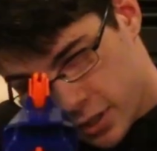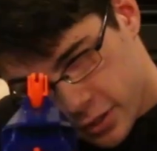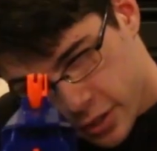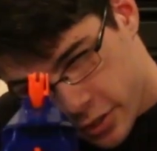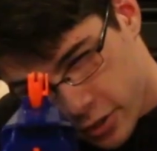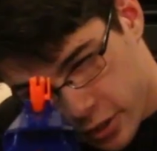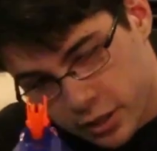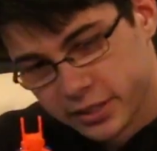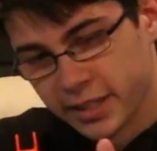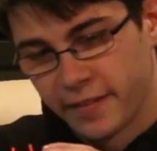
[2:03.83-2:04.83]
so you can
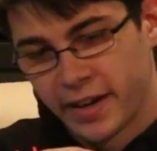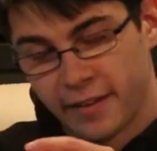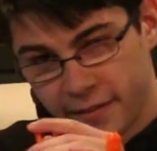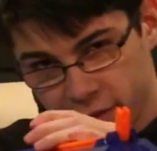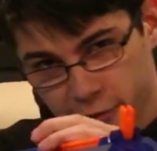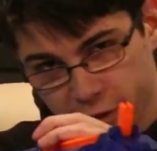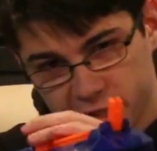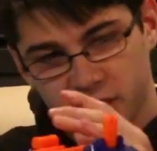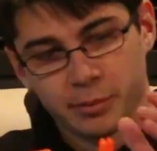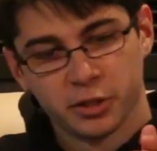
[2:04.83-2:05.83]
look down that, and these are very
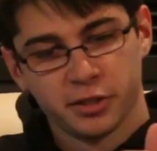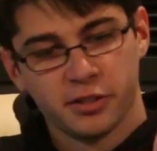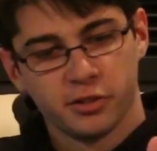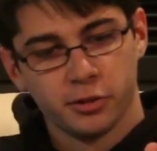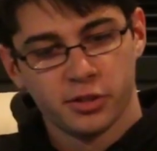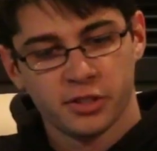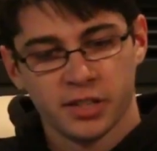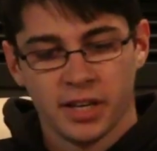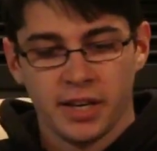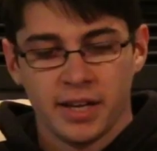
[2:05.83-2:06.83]
similar to the
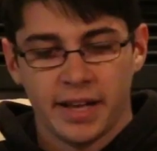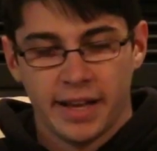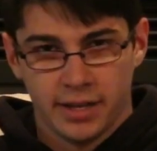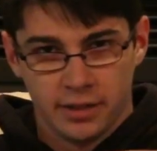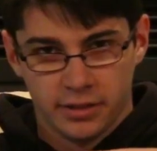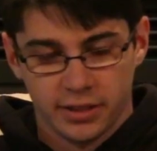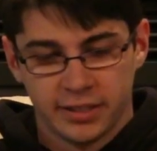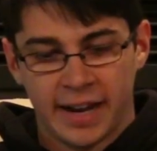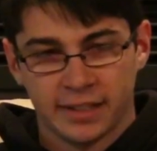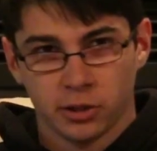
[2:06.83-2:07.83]
Zeus, and
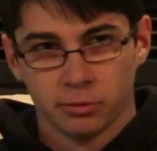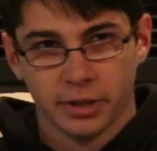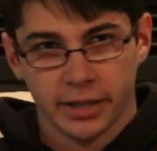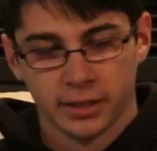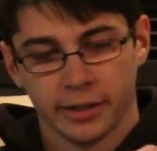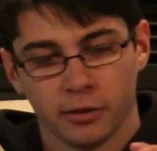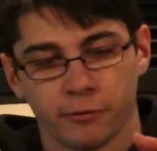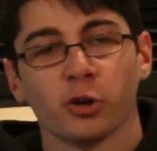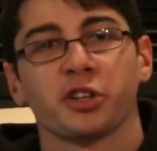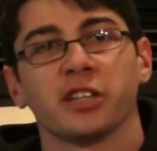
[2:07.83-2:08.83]
tactical rail. Now
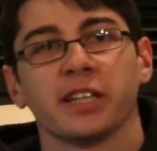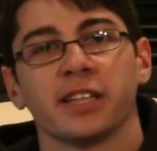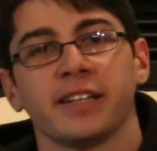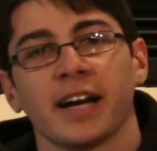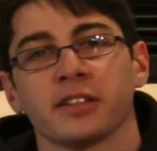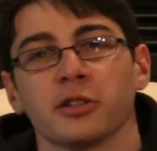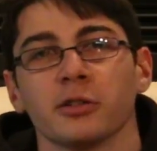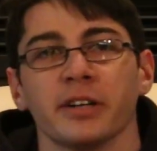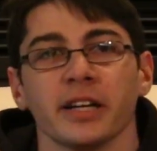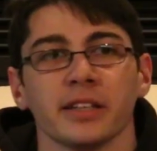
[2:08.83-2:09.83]
unfortunately the
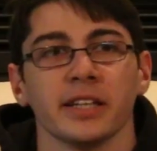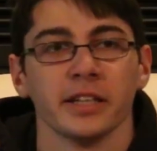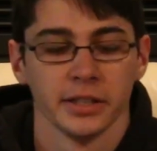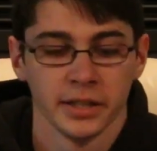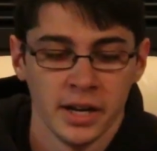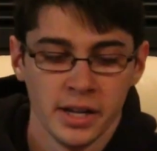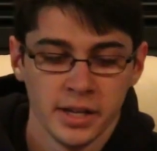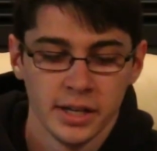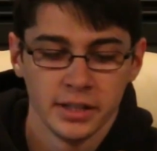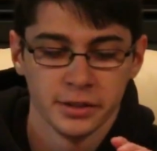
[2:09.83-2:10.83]
tactical rail here
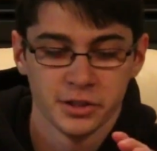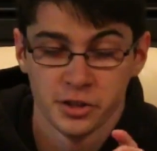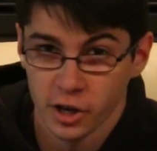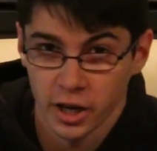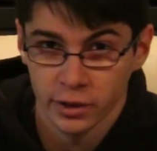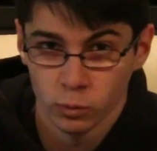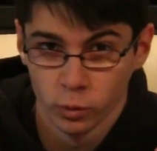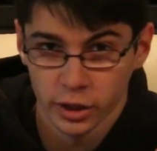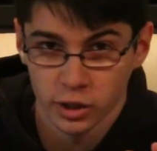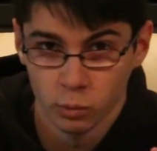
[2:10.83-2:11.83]
does not
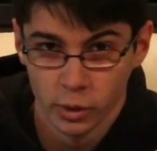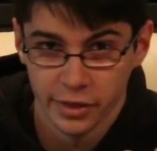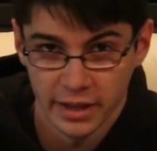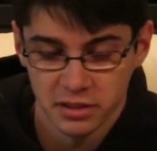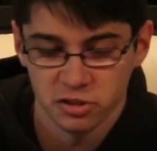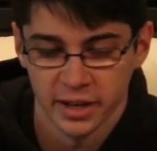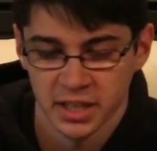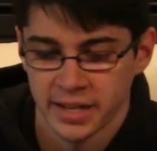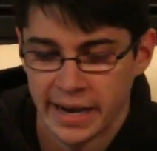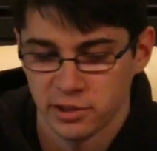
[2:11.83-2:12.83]
work with end
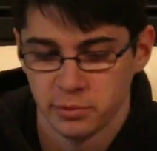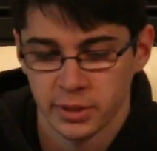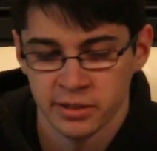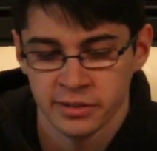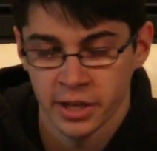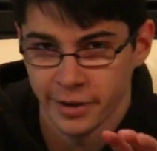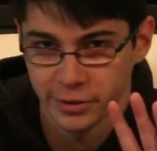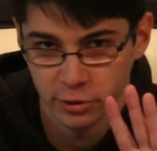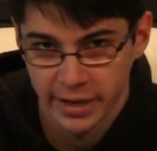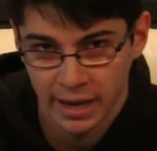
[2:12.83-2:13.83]
strike attachments,
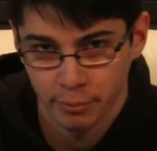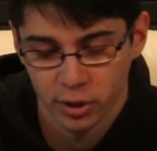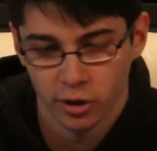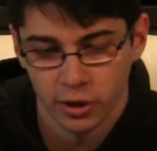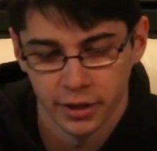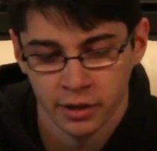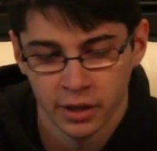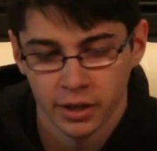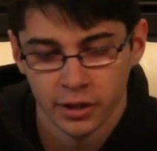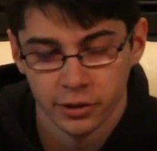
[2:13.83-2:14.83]
so you can't put on
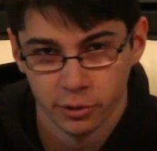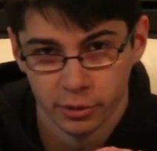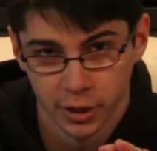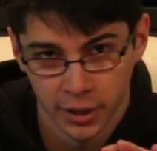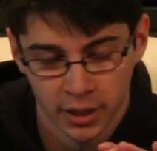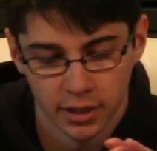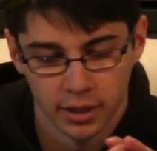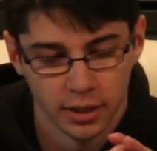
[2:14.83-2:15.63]
your